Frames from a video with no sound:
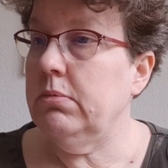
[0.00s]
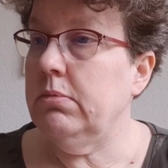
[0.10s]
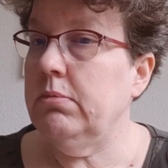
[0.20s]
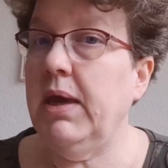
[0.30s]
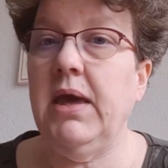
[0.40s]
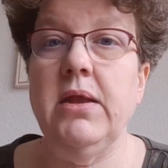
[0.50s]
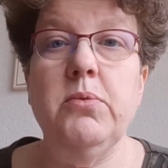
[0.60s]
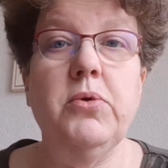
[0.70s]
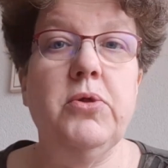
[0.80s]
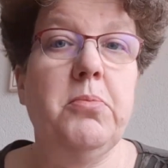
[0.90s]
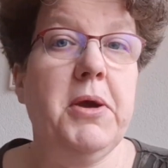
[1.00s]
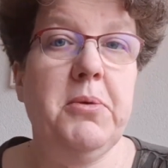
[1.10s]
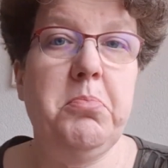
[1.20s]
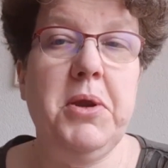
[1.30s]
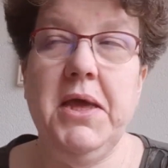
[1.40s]
making the world a better
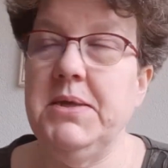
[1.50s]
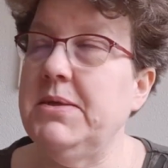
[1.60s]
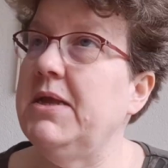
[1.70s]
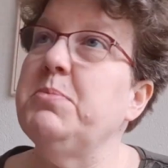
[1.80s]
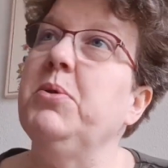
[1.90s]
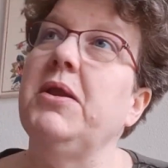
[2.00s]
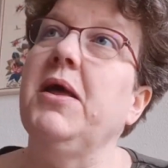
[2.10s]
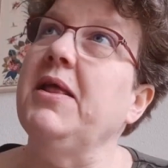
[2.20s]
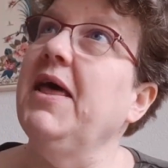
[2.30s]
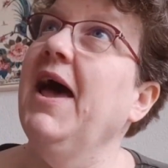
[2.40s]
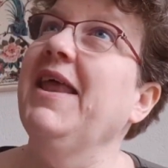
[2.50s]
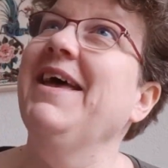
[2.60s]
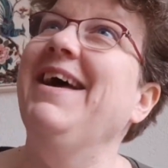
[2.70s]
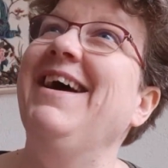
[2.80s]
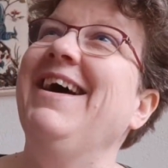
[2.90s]
place. Let's put it like that.